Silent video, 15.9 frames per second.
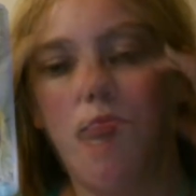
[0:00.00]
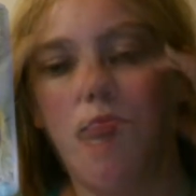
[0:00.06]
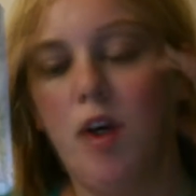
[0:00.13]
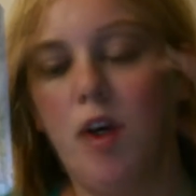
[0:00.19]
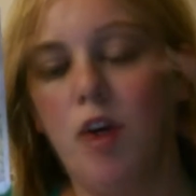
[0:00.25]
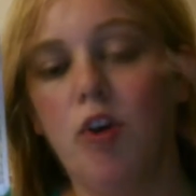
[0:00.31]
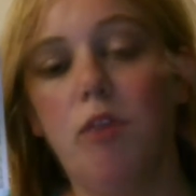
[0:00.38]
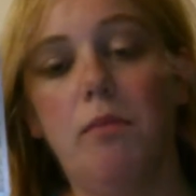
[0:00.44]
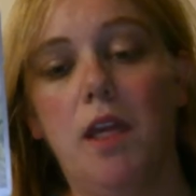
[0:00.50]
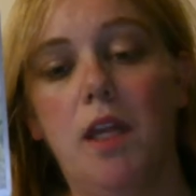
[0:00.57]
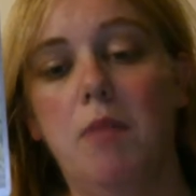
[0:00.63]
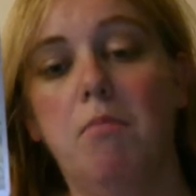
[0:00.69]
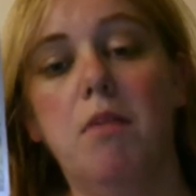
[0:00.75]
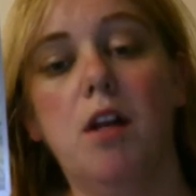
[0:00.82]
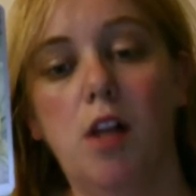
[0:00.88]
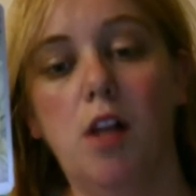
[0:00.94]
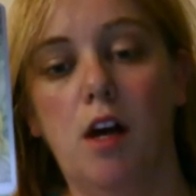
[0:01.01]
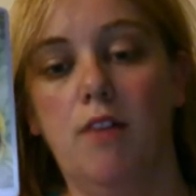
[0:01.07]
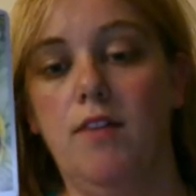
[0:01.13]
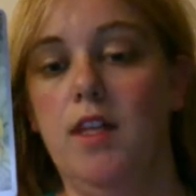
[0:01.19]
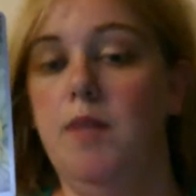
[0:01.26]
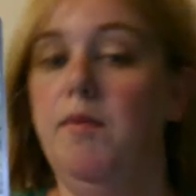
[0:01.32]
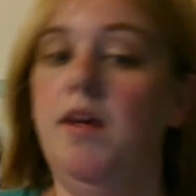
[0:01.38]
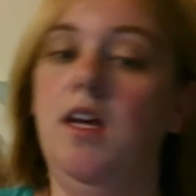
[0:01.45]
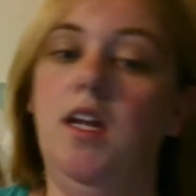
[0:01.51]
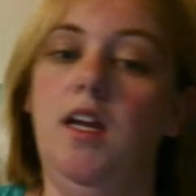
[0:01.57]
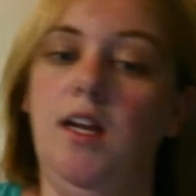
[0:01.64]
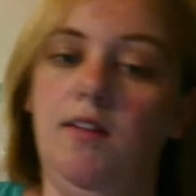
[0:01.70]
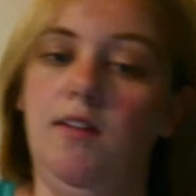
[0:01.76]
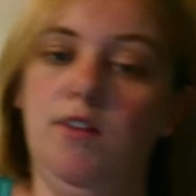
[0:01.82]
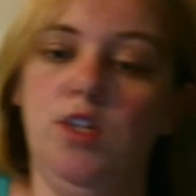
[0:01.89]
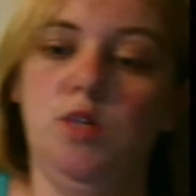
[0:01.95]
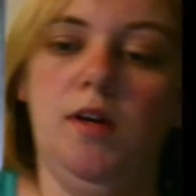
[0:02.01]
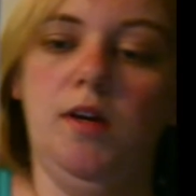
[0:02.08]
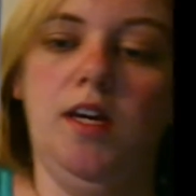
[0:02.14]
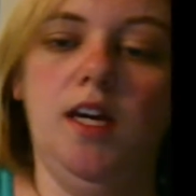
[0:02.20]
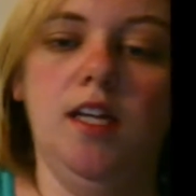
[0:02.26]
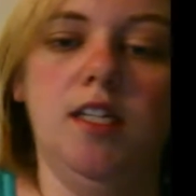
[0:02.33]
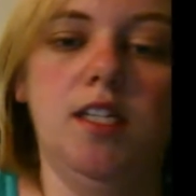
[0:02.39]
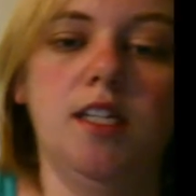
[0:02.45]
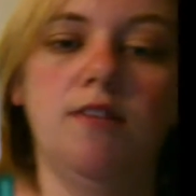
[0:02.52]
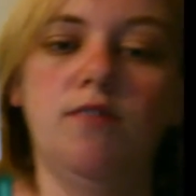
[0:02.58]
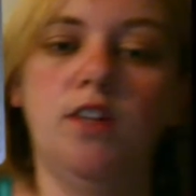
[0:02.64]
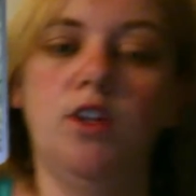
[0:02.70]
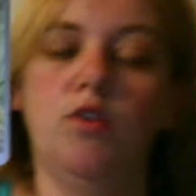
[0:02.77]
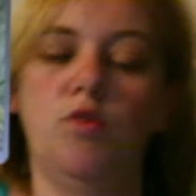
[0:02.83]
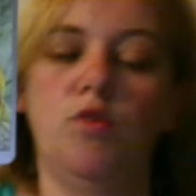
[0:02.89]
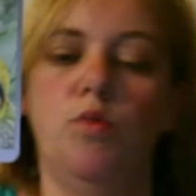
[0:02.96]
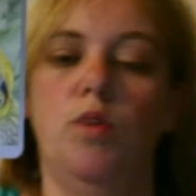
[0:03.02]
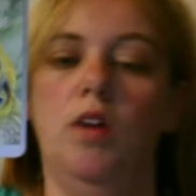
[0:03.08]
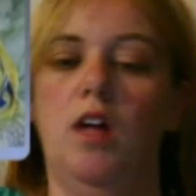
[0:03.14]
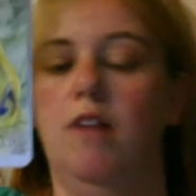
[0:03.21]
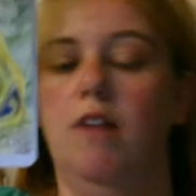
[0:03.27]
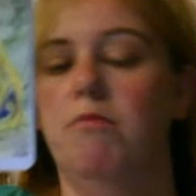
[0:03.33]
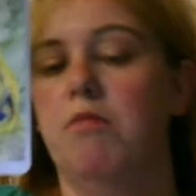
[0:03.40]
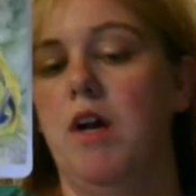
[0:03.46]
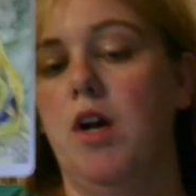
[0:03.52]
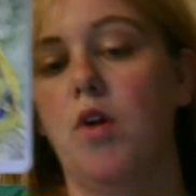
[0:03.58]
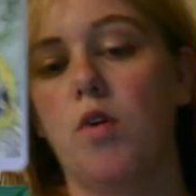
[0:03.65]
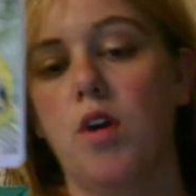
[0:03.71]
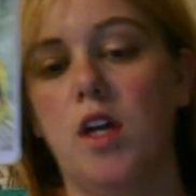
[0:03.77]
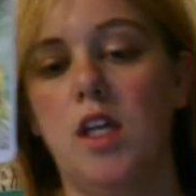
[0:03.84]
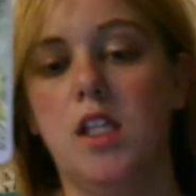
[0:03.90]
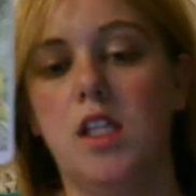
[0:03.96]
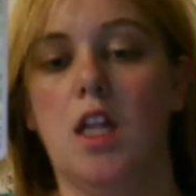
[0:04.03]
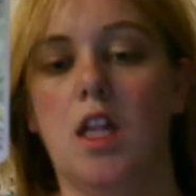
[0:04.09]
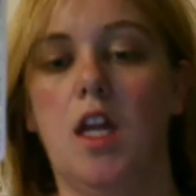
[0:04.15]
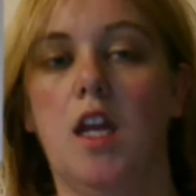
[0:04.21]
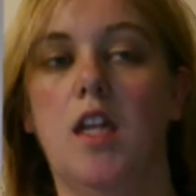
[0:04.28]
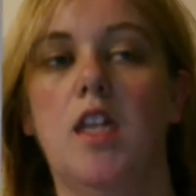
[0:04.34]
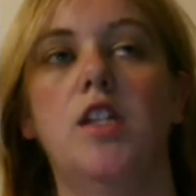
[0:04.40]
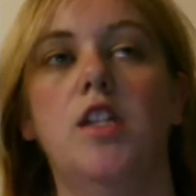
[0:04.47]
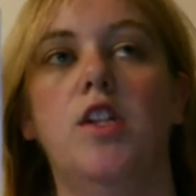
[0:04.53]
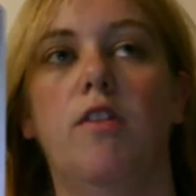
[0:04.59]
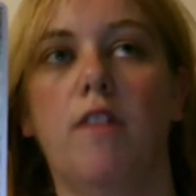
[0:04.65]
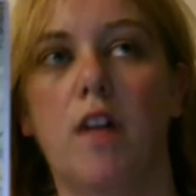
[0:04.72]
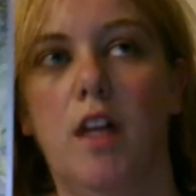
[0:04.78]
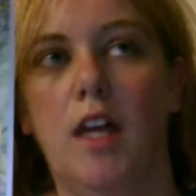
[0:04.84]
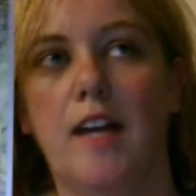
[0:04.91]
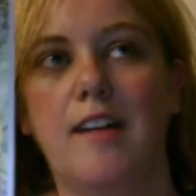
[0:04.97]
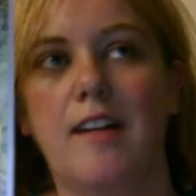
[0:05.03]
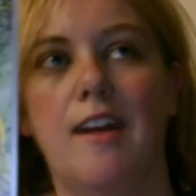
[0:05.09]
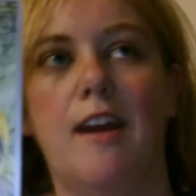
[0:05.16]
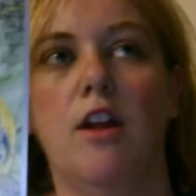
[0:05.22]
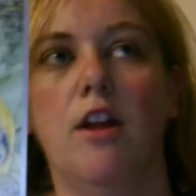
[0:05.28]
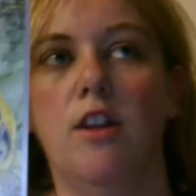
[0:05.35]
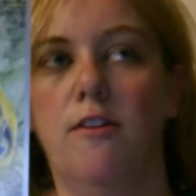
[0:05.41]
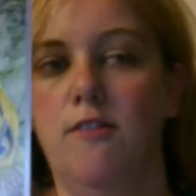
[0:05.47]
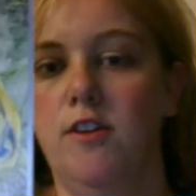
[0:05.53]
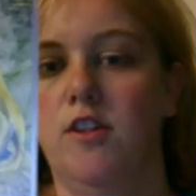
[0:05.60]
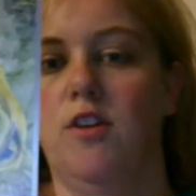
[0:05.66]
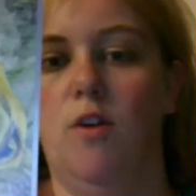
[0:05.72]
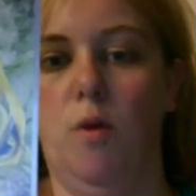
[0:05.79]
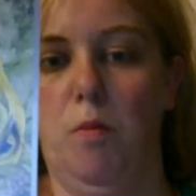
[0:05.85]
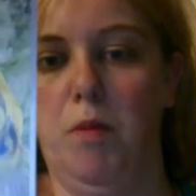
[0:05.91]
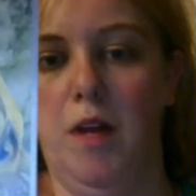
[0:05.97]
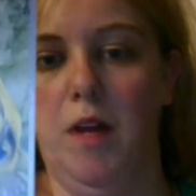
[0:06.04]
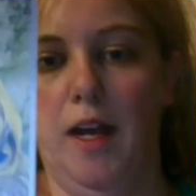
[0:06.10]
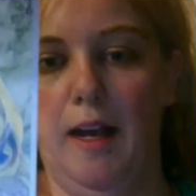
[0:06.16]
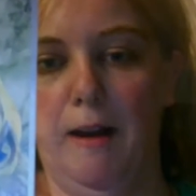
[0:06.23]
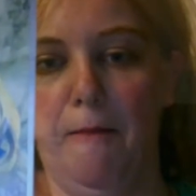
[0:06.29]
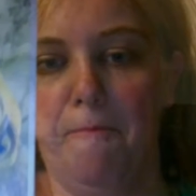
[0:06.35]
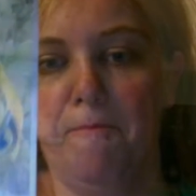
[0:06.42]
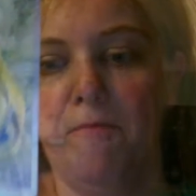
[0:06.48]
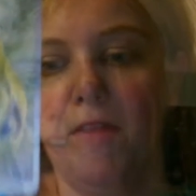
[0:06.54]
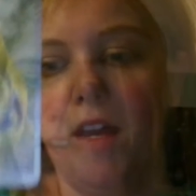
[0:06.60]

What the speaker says: What you're going to be in the middle of in the beginning of this week is sifting through a lot of priorities, a lot of things you've collected on the physical plane.